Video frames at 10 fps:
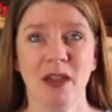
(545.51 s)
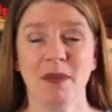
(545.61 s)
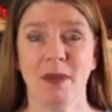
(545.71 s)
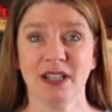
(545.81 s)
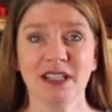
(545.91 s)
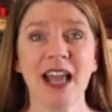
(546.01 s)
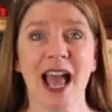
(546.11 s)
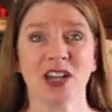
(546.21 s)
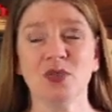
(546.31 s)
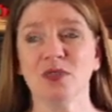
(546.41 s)
Maybe it's an
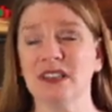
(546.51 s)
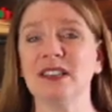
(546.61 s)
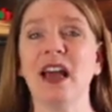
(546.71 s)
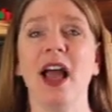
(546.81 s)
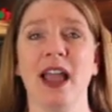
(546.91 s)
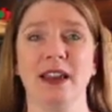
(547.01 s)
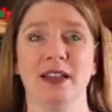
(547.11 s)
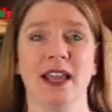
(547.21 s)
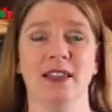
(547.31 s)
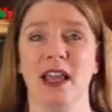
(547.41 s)
actual sign.
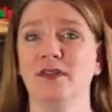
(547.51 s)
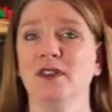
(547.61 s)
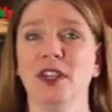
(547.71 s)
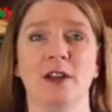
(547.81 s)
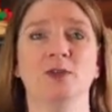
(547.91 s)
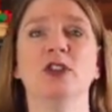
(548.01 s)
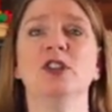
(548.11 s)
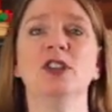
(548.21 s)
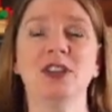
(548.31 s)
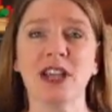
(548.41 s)
Like they've
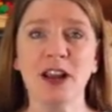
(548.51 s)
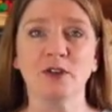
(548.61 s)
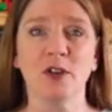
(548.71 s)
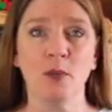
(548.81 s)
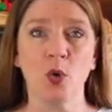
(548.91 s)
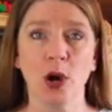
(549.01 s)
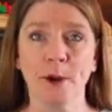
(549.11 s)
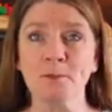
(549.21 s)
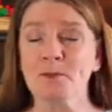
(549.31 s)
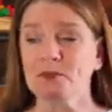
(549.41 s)
learned the sign for
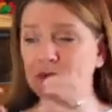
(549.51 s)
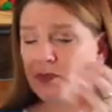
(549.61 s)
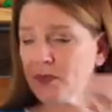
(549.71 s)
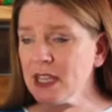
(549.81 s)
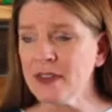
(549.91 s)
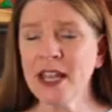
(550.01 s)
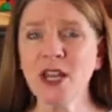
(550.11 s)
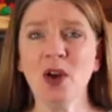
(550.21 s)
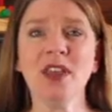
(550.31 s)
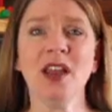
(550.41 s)
more. They
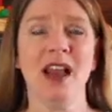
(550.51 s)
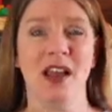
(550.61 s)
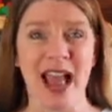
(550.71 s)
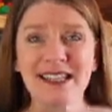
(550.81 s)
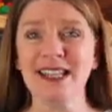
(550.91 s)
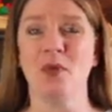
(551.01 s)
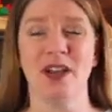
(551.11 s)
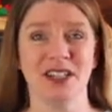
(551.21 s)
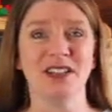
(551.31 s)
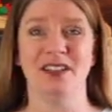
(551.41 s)
know that as they
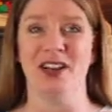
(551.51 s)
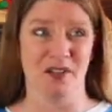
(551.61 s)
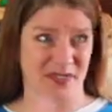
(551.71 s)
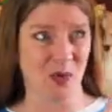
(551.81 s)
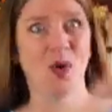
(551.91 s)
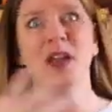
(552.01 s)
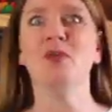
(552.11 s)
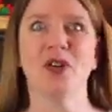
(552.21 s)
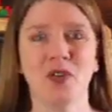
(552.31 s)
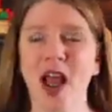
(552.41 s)
want to, if they want
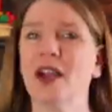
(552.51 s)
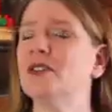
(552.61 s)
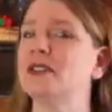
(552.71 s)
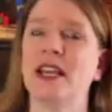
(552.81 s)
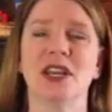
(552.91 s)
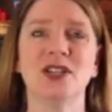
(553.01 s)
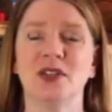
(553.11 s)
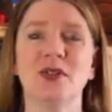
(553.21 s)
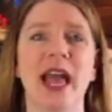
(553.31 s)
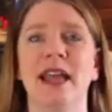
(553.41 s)
more crackers, they can
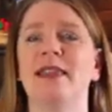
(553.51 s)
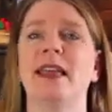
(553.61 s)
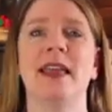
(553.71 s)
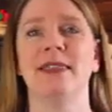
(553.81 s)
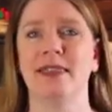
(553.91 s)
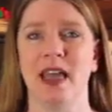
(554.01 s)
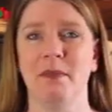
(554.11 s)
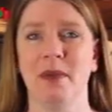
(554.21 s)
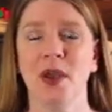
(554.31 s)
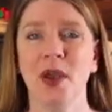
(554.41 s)
do that and they get
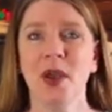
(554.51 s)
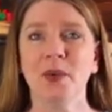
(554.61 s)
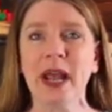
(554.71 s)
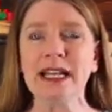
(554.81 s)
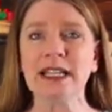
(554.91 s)
them, right?